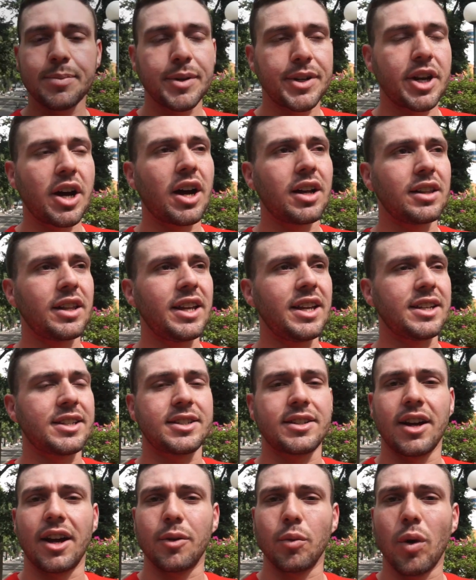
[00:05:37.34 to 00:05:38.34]
but not
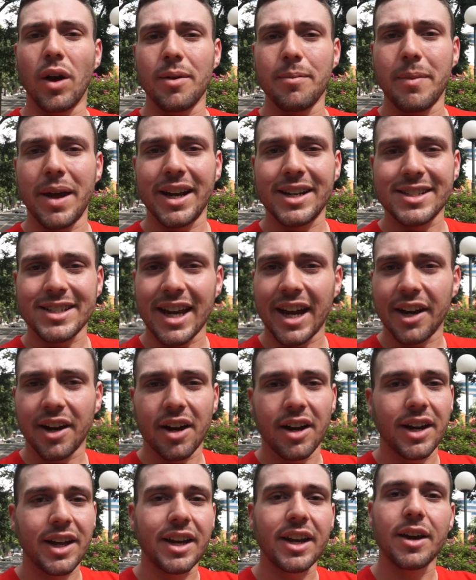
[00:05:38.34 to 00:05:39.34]
least on what made
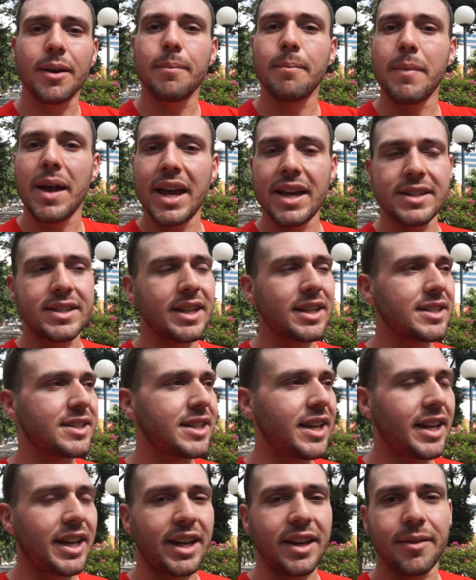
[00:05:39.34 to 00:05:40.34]
Saigon an amazing
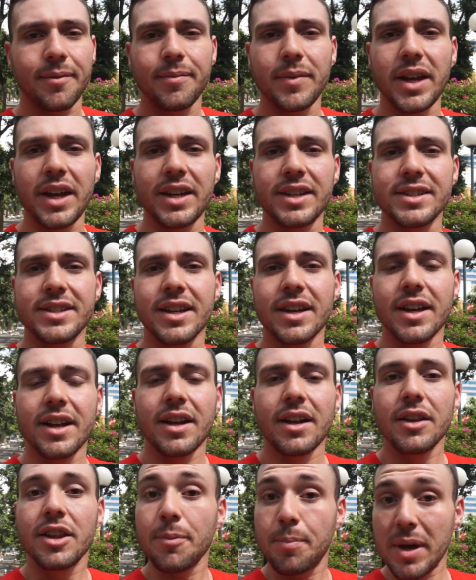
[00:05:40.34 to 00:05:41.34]
city is
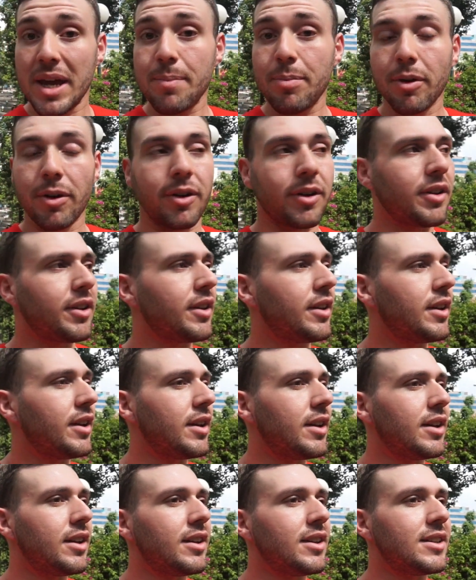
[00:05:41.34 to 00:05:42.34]
the people.
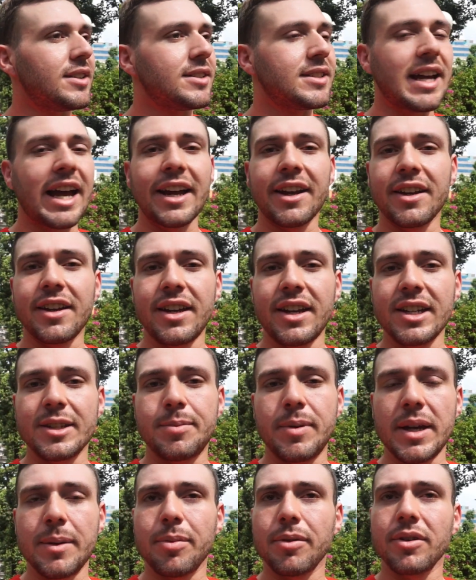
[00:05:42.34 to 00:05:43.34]

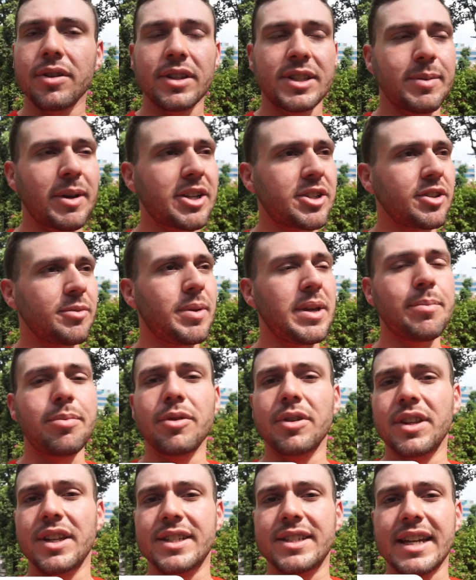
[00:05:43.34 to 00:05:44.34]
Saigonese people, especially
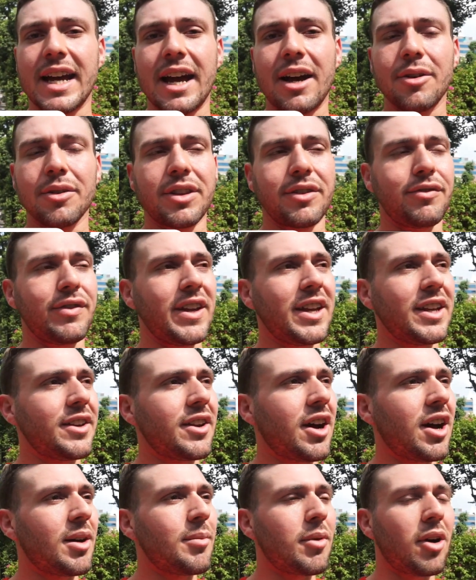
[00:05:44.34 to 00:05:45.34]
people in the south of
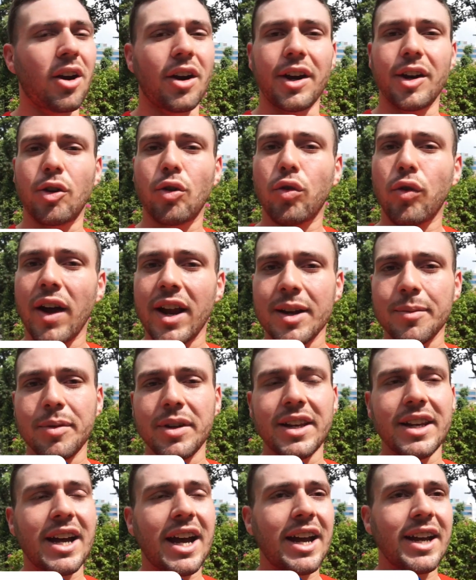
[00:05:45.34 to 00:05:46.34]
Vietnam, are
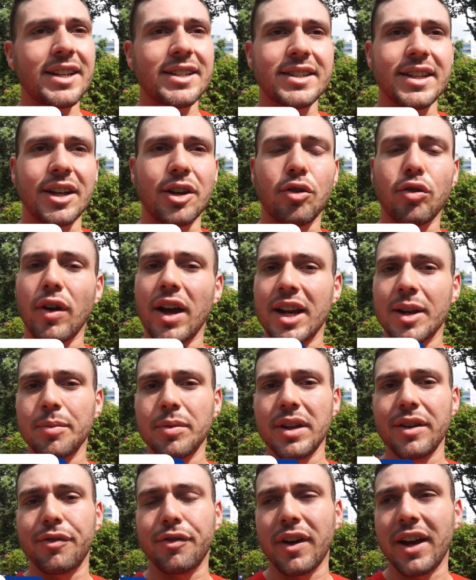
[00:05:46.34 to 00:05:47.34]
incredibly nice,
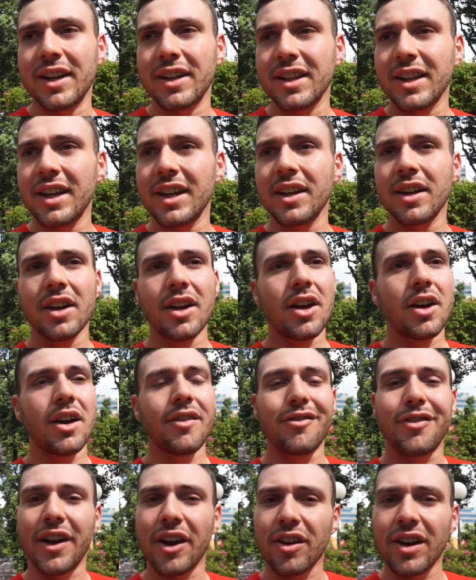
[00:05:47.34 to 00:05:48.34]
incredibly friendly,
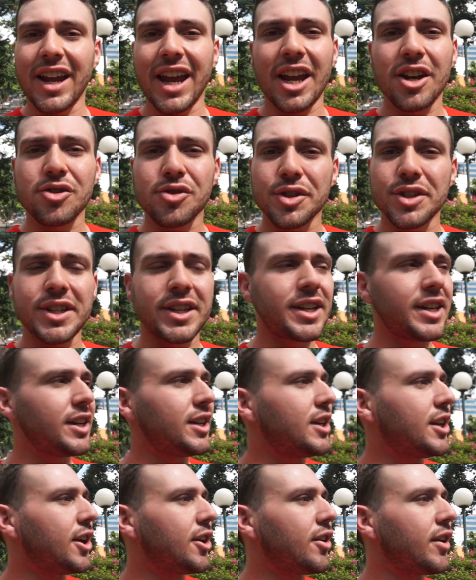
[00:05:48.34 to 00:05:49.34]
very interested and
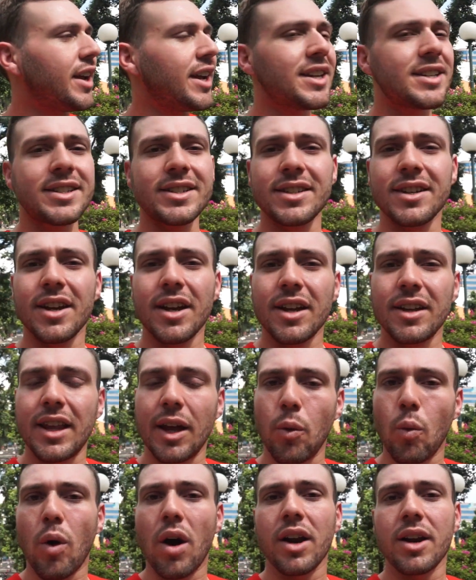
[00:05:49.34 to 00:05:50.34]
curious.
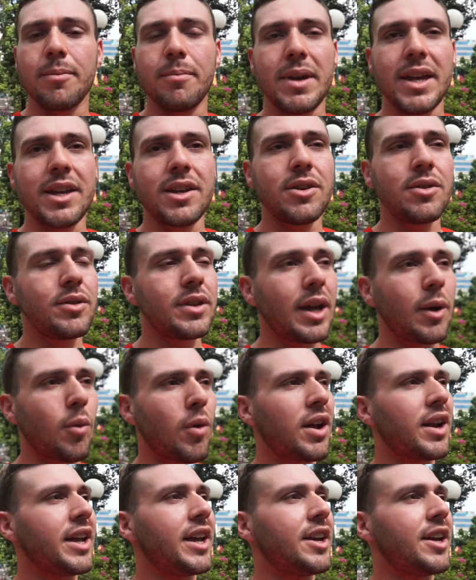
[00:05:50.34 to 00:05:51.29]
They want to meet you, they want to